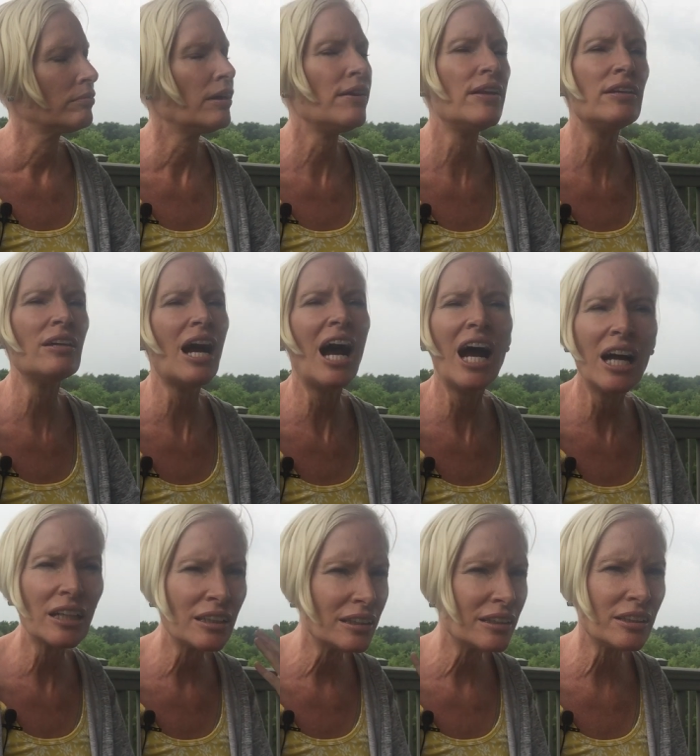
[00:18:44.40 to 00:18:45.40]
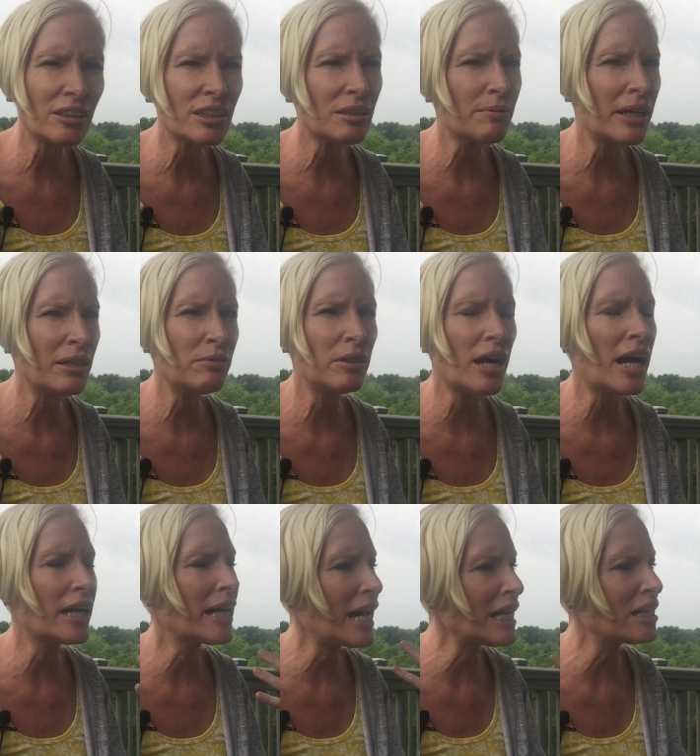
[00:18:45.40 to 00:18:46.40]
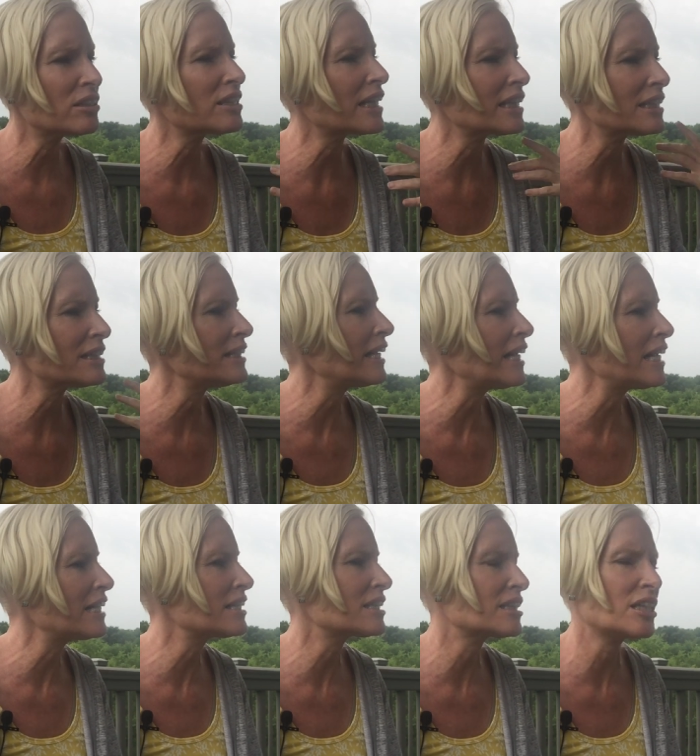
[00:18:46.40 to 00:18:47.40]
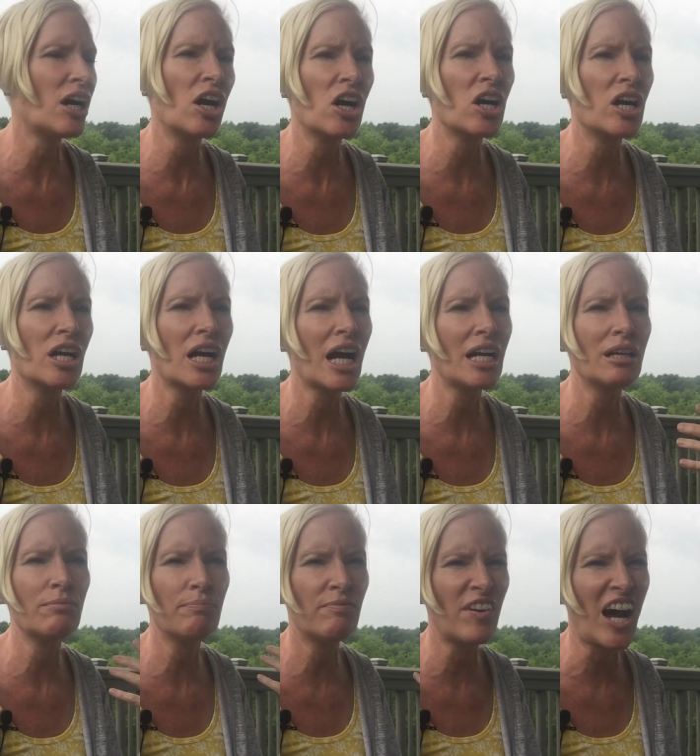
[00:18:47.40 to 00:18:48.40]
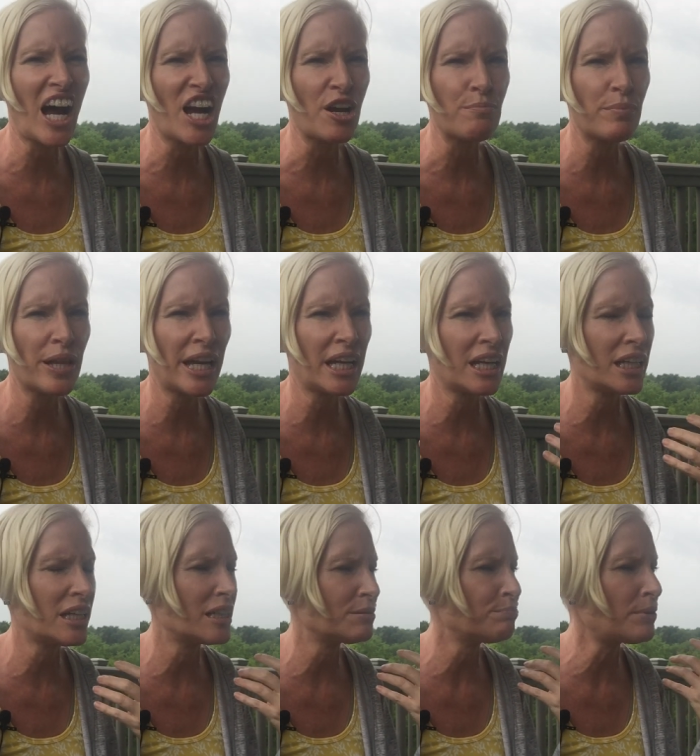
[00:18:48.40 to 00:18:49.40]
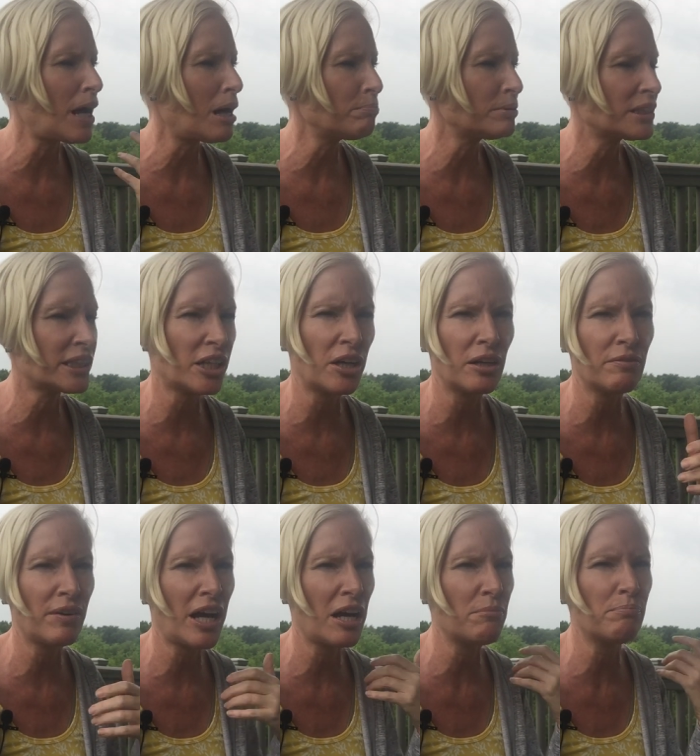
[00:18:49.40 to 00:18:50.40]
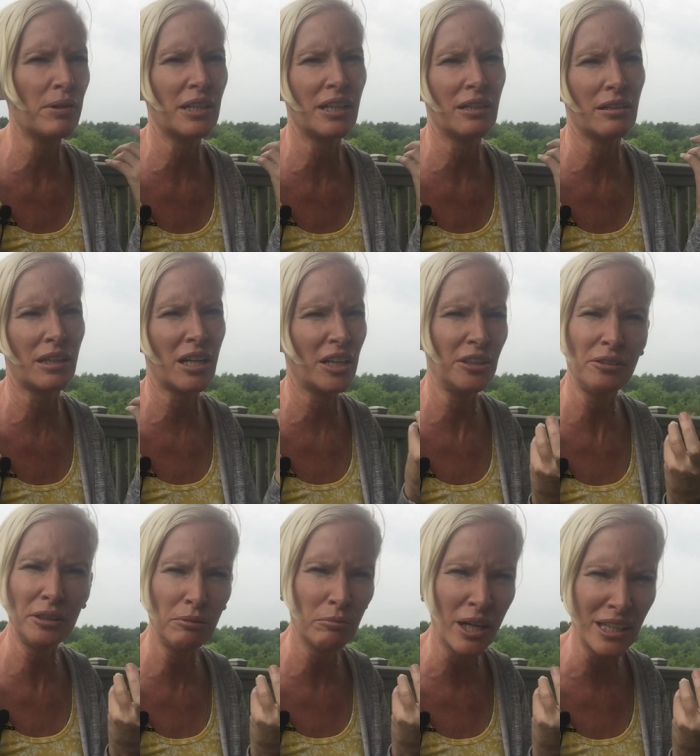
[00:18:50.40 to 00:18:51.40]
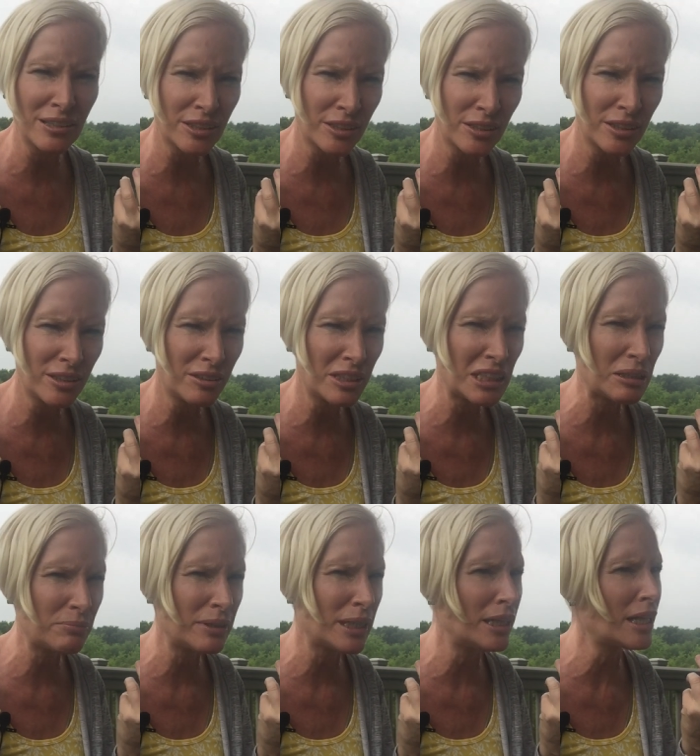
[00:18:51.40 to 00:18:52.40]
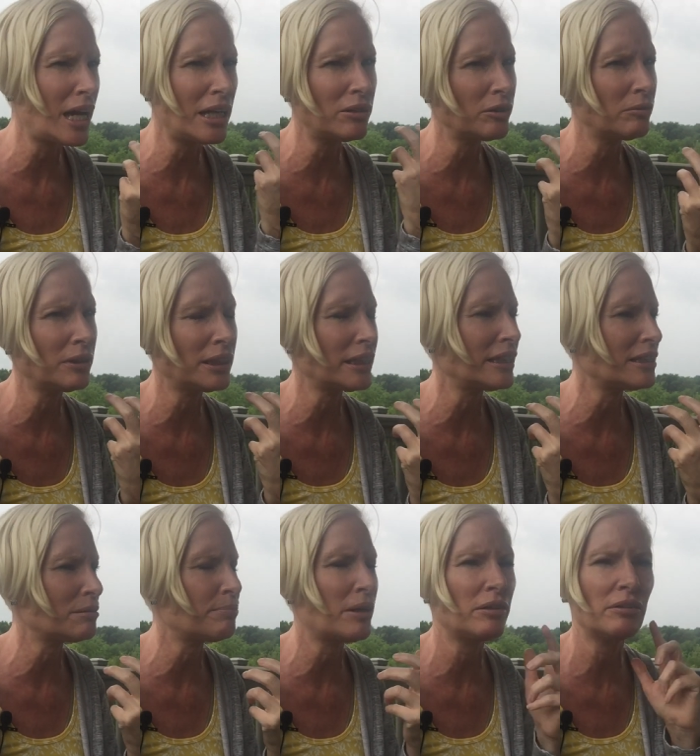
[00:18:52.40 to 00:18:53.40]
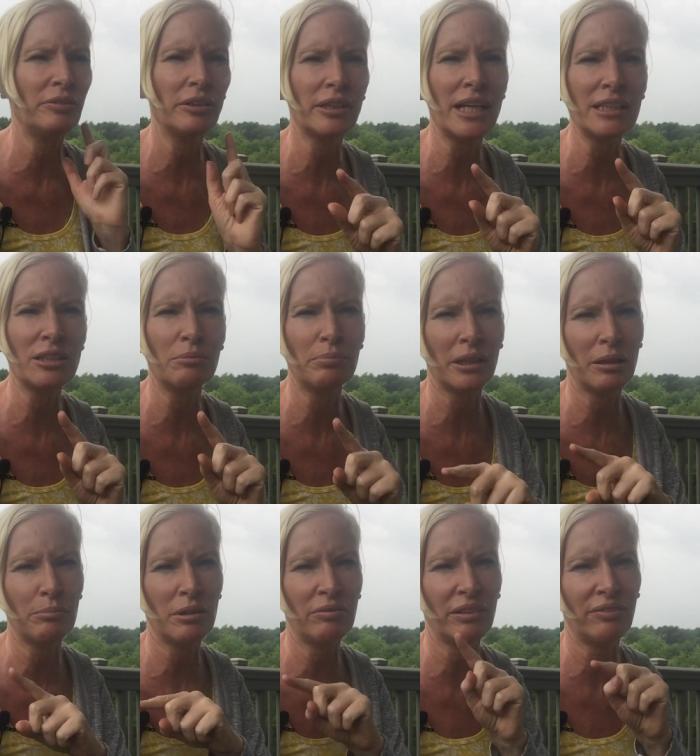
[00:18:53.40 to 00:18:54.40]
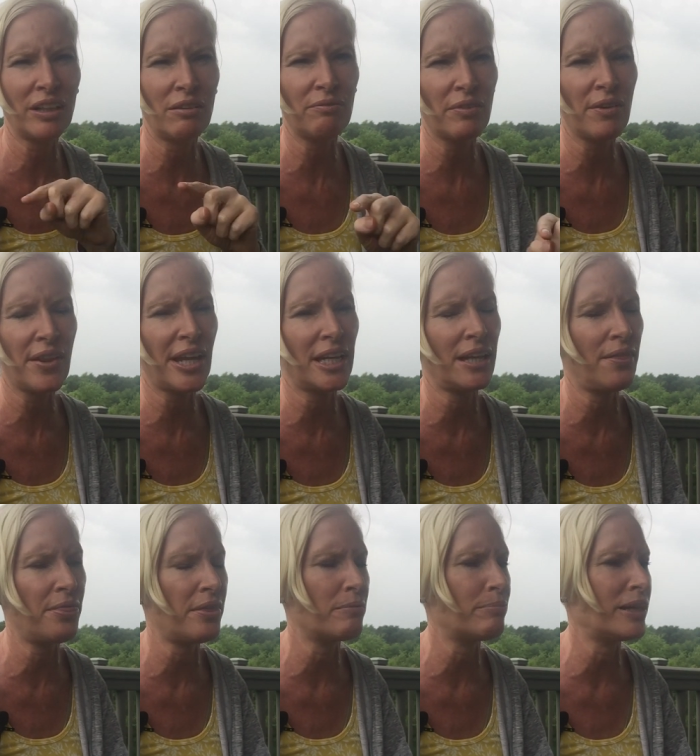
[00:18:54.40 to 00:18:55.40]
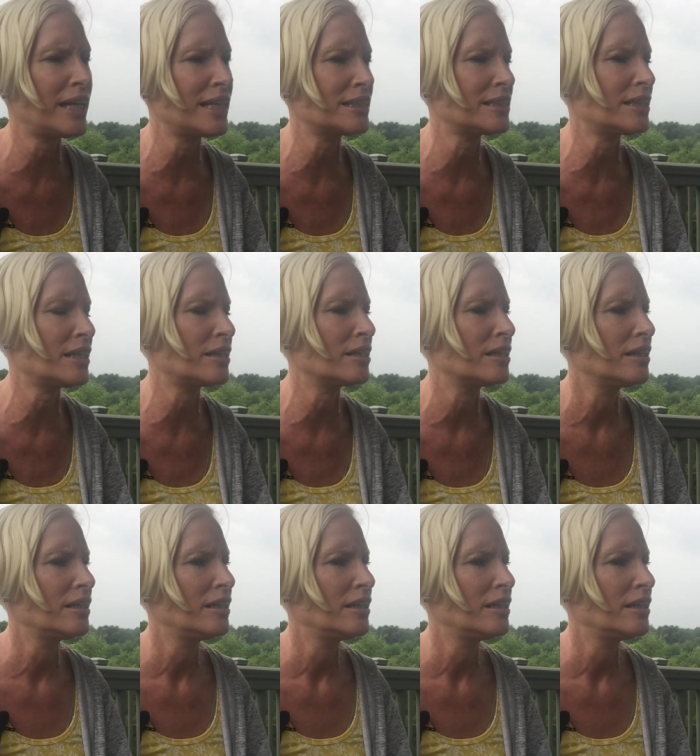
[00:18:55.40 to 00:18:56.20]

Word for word: and then uh, there's some kind of again there's like a singing star kind of vibe like a pop star vibe but a country western or something i don't know what that's about if you guys are brittany murphy fan fill that in the blanks there